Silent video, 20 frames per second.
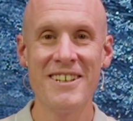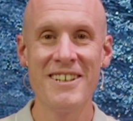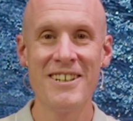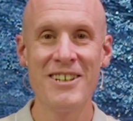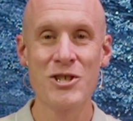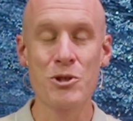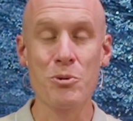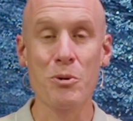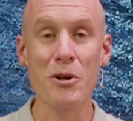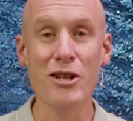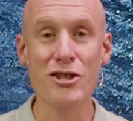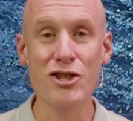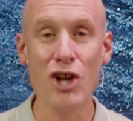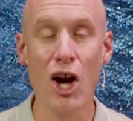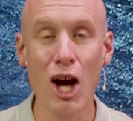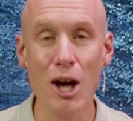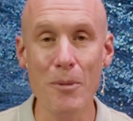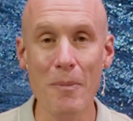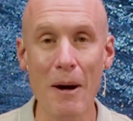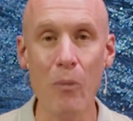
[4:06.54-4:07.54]
So, we're going to
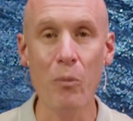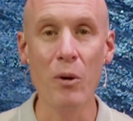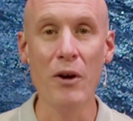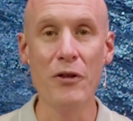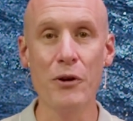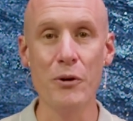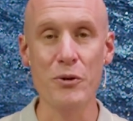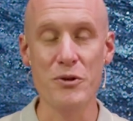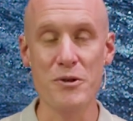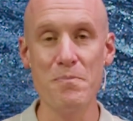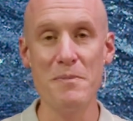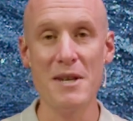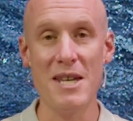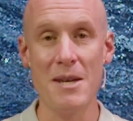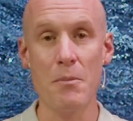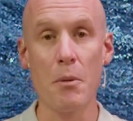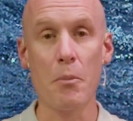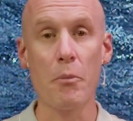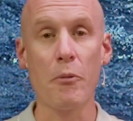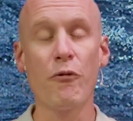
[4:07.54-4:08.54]
talk about what those
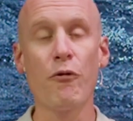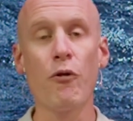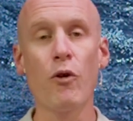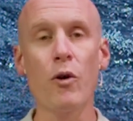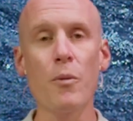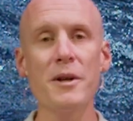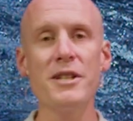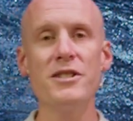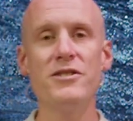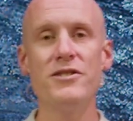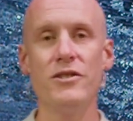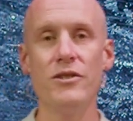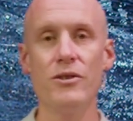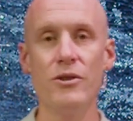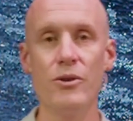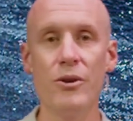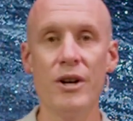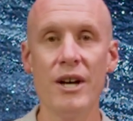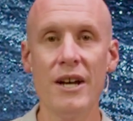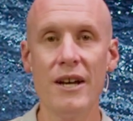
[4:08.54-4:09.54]
mean. But before we
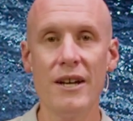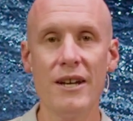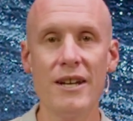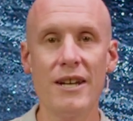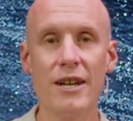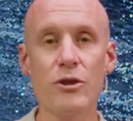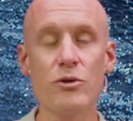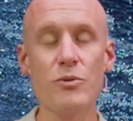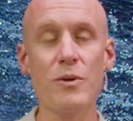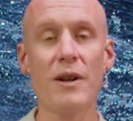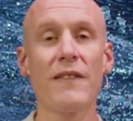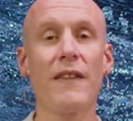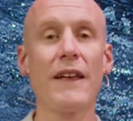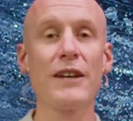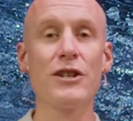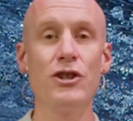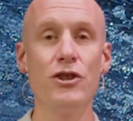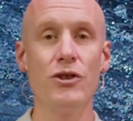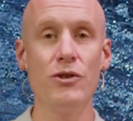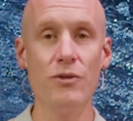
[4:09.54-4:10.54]
do, here's what I'd
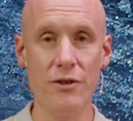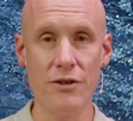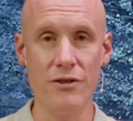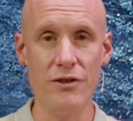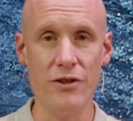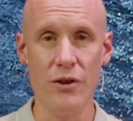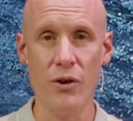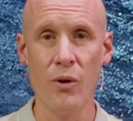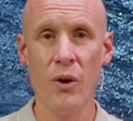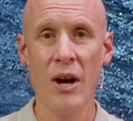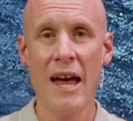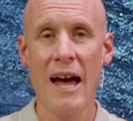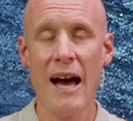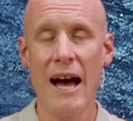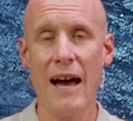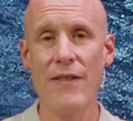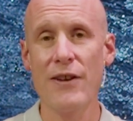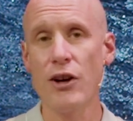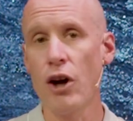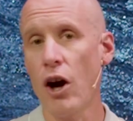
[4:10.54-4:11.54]
like you to do.
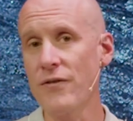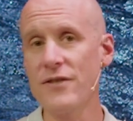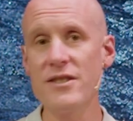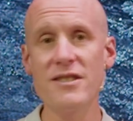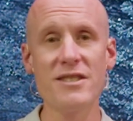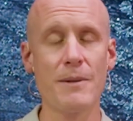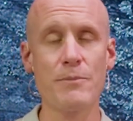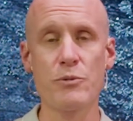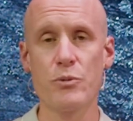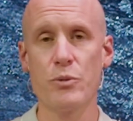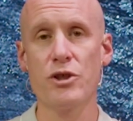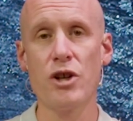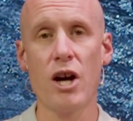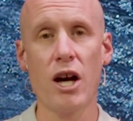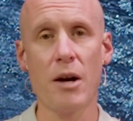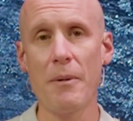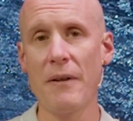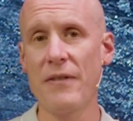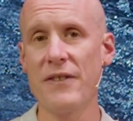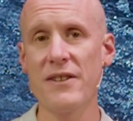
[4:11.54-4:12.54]
I think oftentimes we
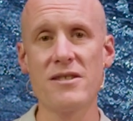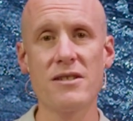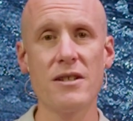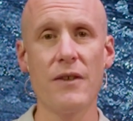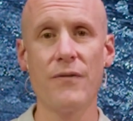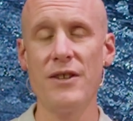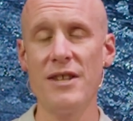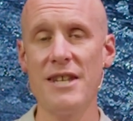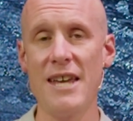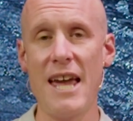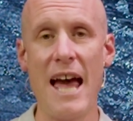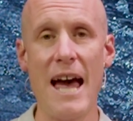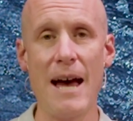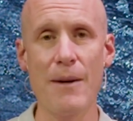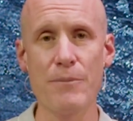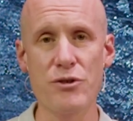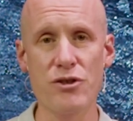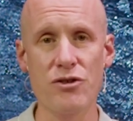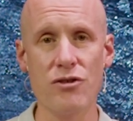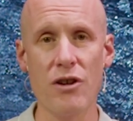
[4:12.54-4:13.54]
talk about this stuff in the
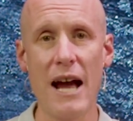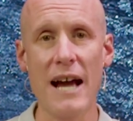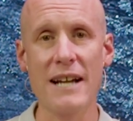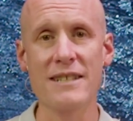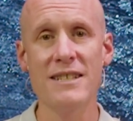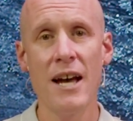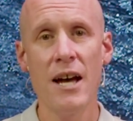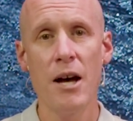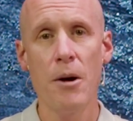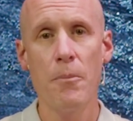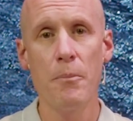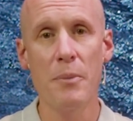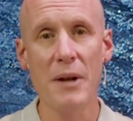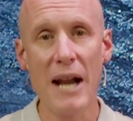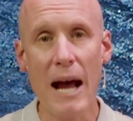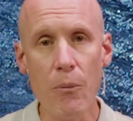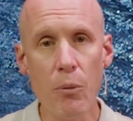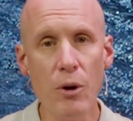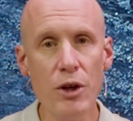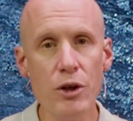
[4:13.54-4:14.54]
abstract, but
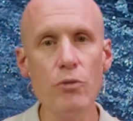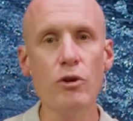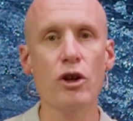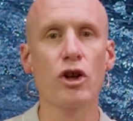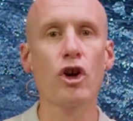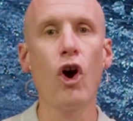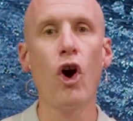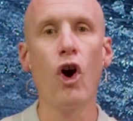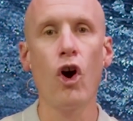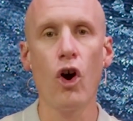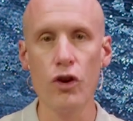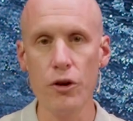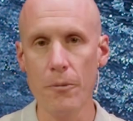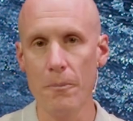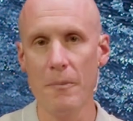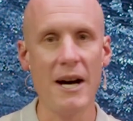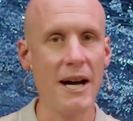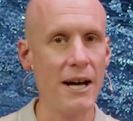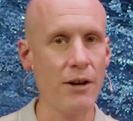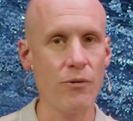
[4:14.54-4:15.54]
I want you to call to
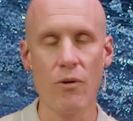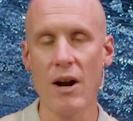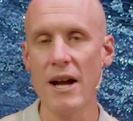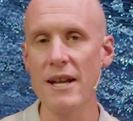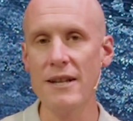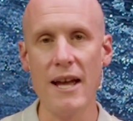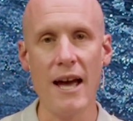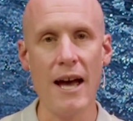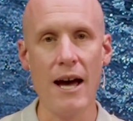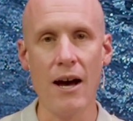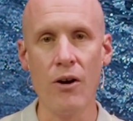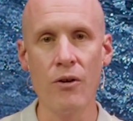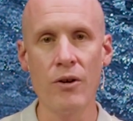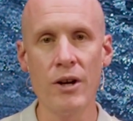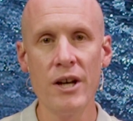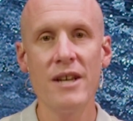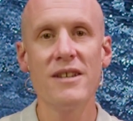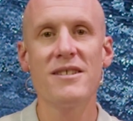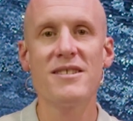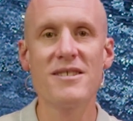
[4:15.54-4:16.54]
mind right now
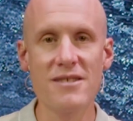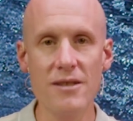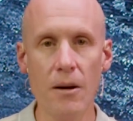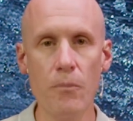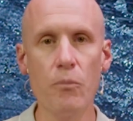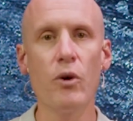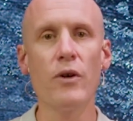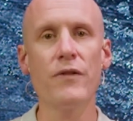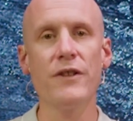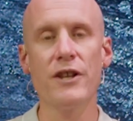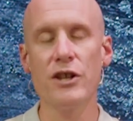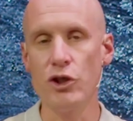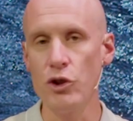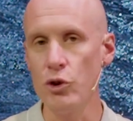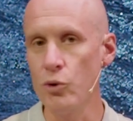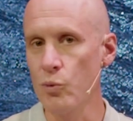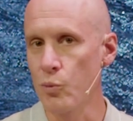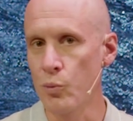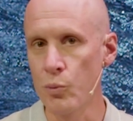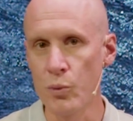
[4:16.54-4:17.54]
someone that
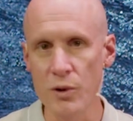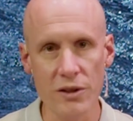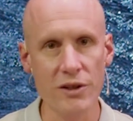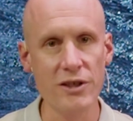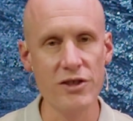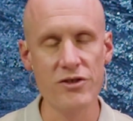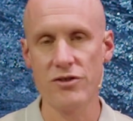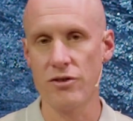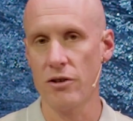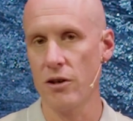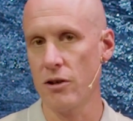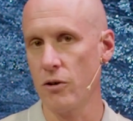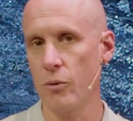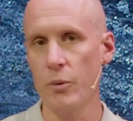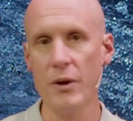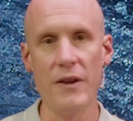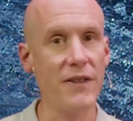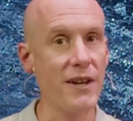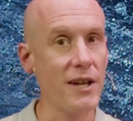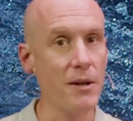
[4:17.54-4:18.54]
you really struggle
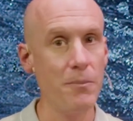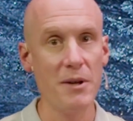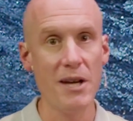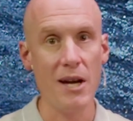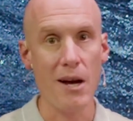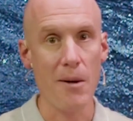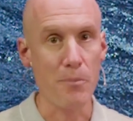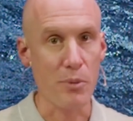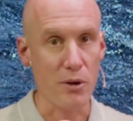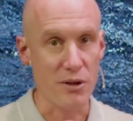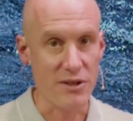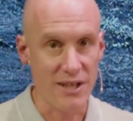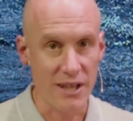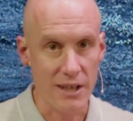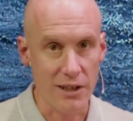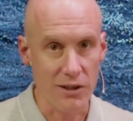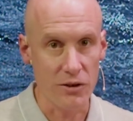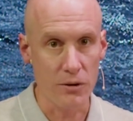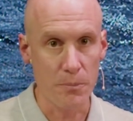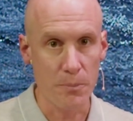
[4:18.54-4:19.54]
with. It could be a
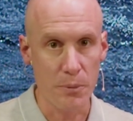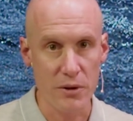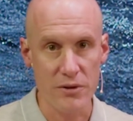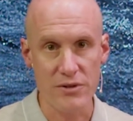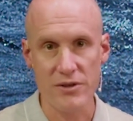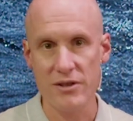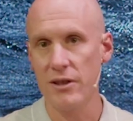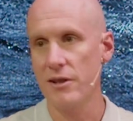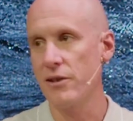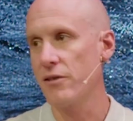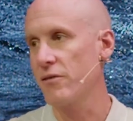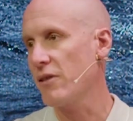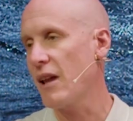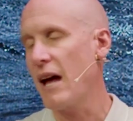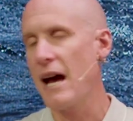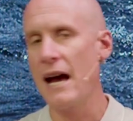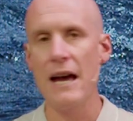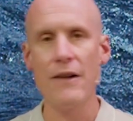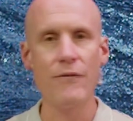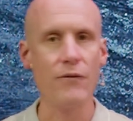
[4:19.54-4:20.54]
particular person in your
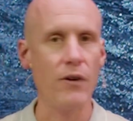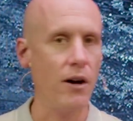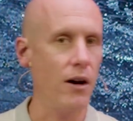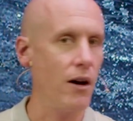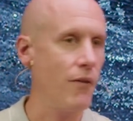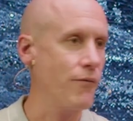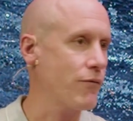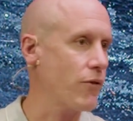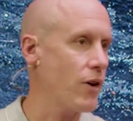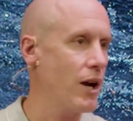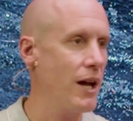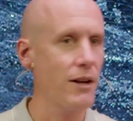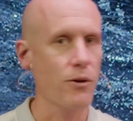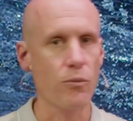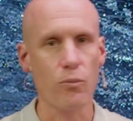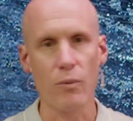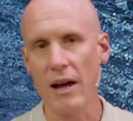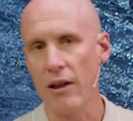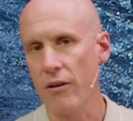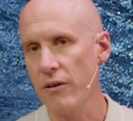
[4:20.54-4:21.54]
life, a friend, a
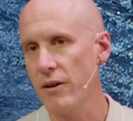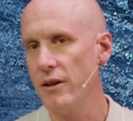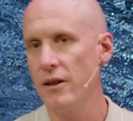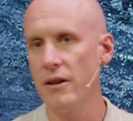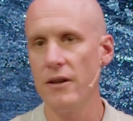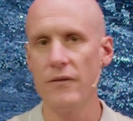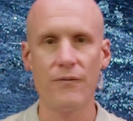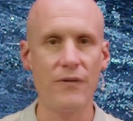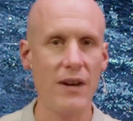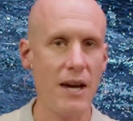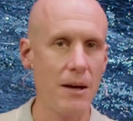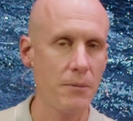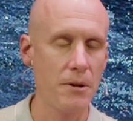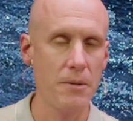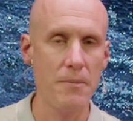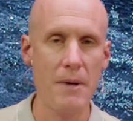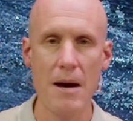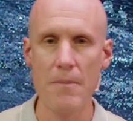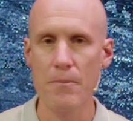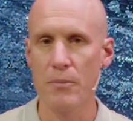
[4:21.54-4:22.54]
relative, family
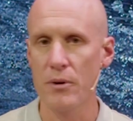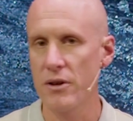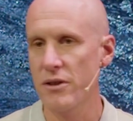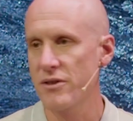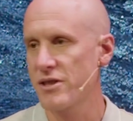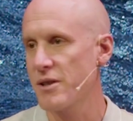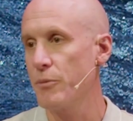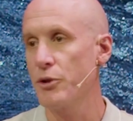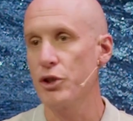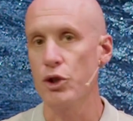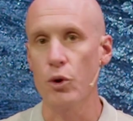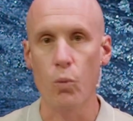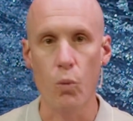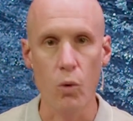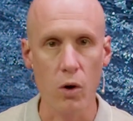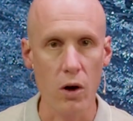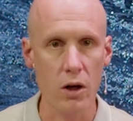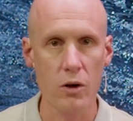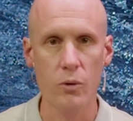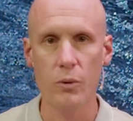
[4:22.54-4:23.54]
member, someone you
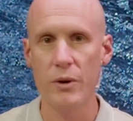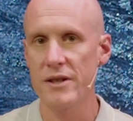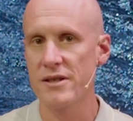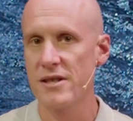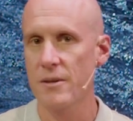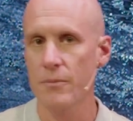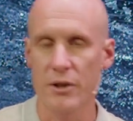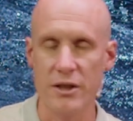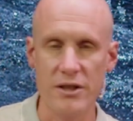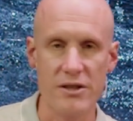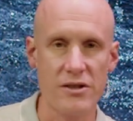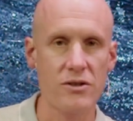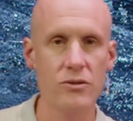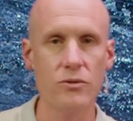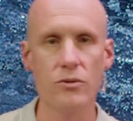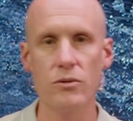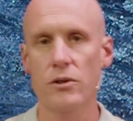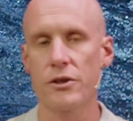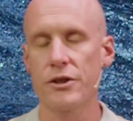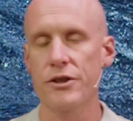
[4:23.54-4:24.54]
work with, someone at
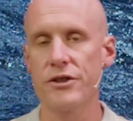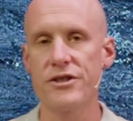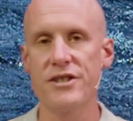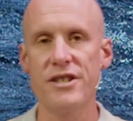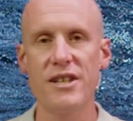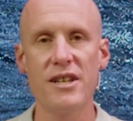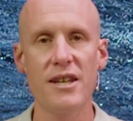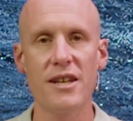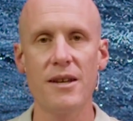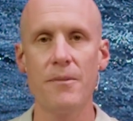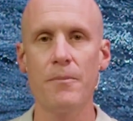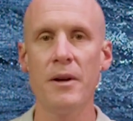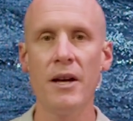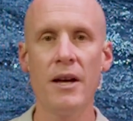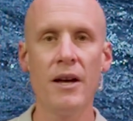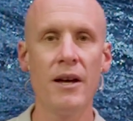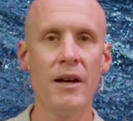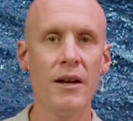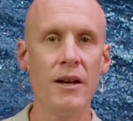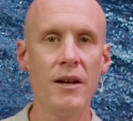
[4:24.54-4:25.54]
school, on your team
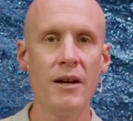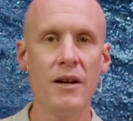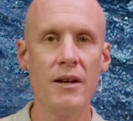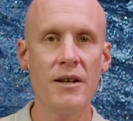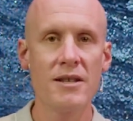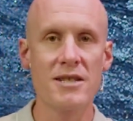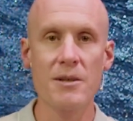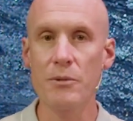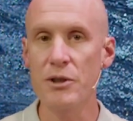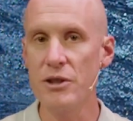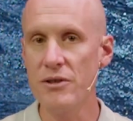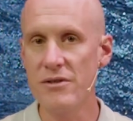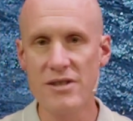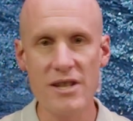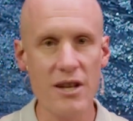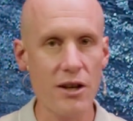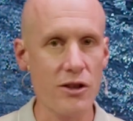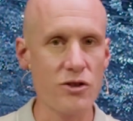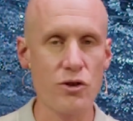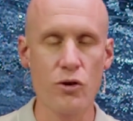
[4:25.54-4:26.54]
someone you
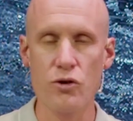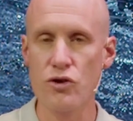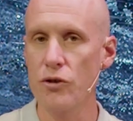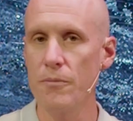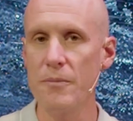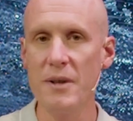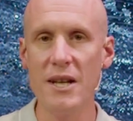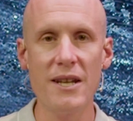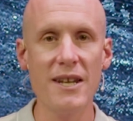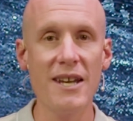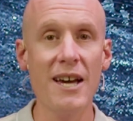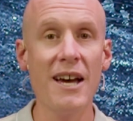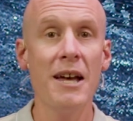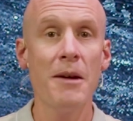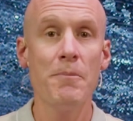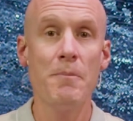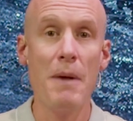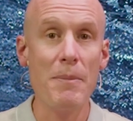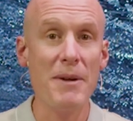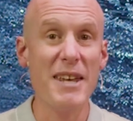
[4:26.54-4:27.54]
see on social media.
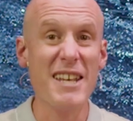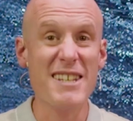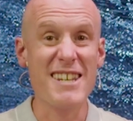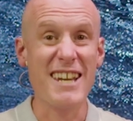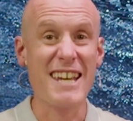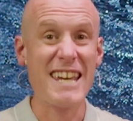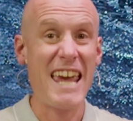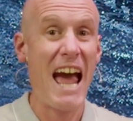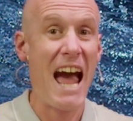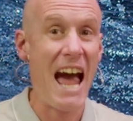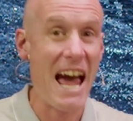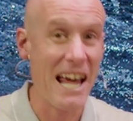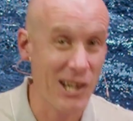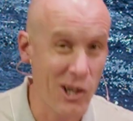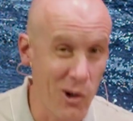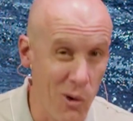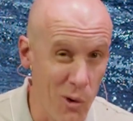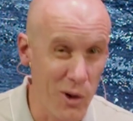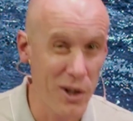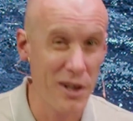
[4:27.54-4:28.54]
Maybe it's a
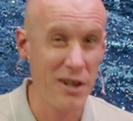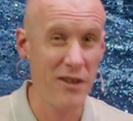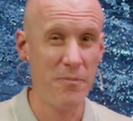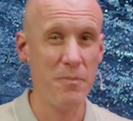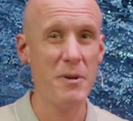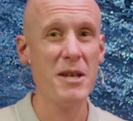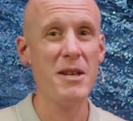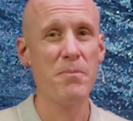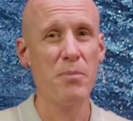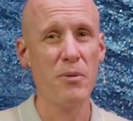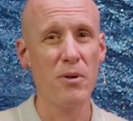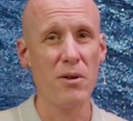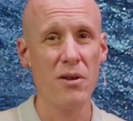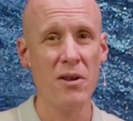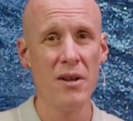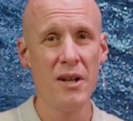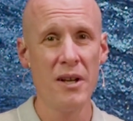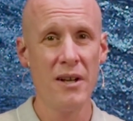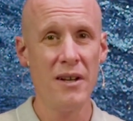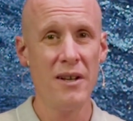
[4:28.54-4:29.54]
category of
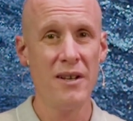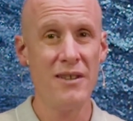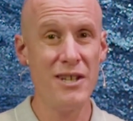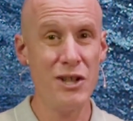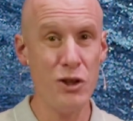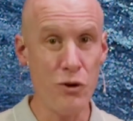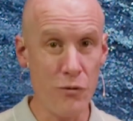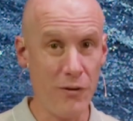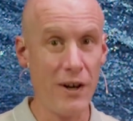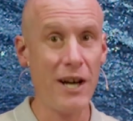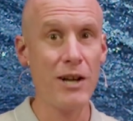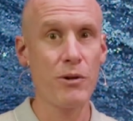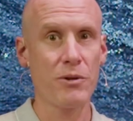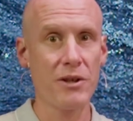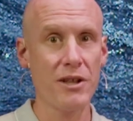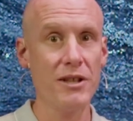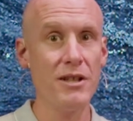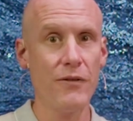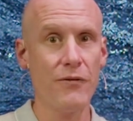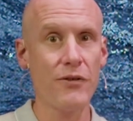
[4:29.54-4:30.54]
people that you find
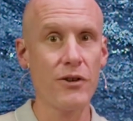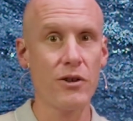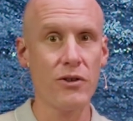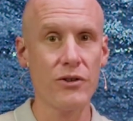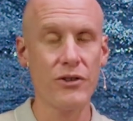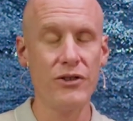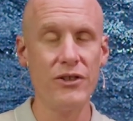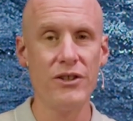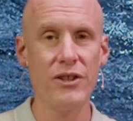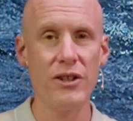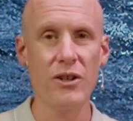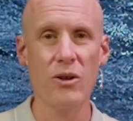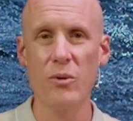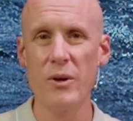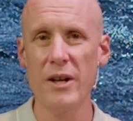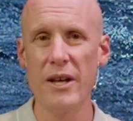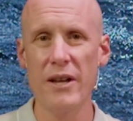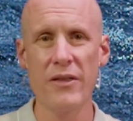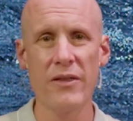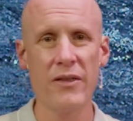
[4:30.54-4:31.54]
really difficult to deal
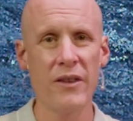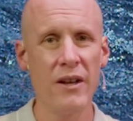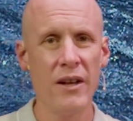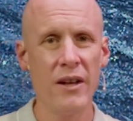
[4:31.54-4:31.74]
with.